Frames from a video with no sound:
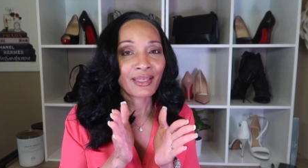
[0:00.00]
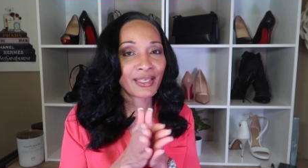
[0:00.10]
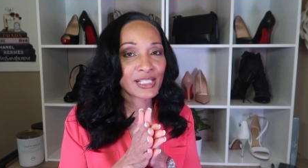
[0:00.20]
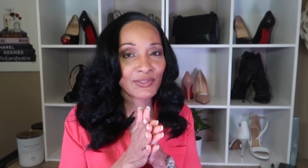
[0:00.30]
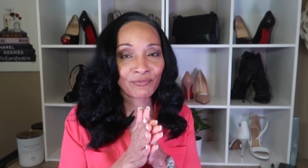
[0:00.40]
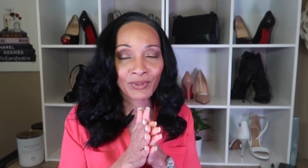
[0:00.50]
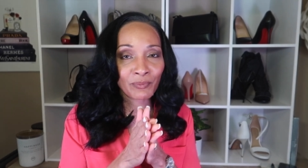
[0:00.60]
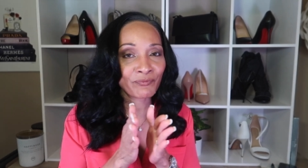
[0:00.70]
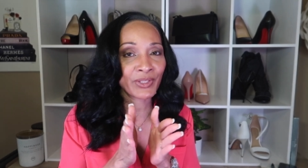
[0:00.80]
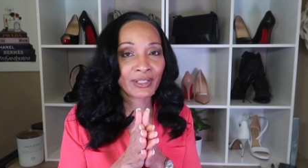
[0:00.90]
It's
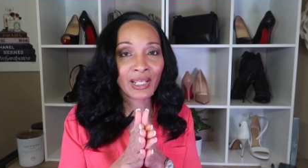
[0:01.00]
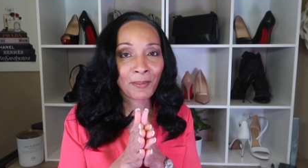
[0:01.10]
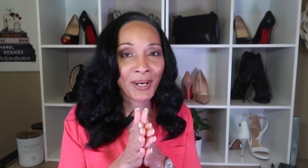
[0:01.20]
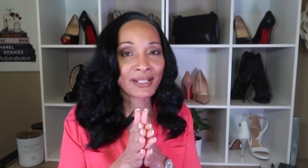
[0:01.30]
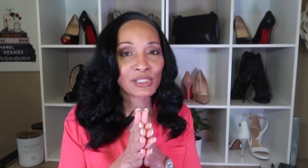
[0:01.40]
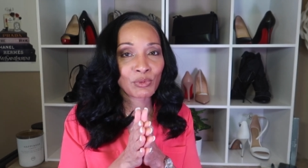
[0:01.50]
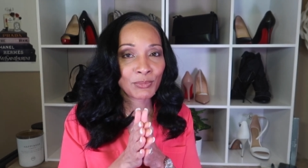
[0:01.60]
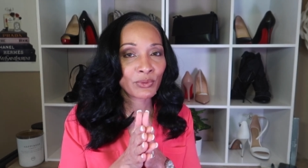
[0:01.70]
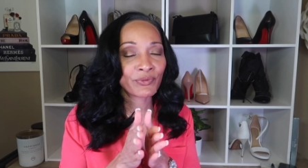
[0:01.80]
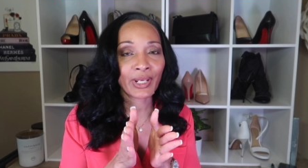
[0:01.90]
fingernail polish
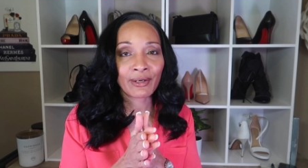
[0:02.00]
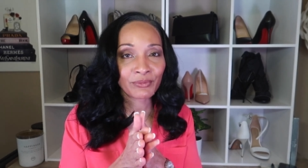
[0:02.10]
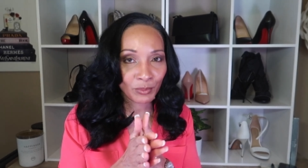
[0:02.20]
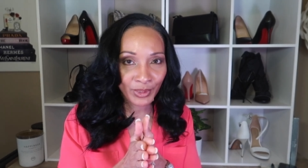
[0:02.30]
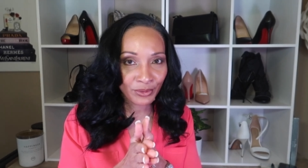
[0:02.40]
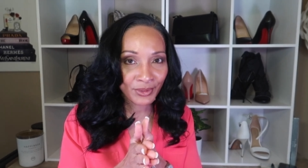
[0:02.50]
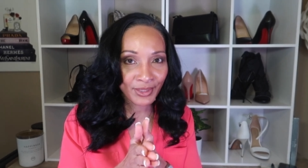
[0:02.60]
remover everywhere you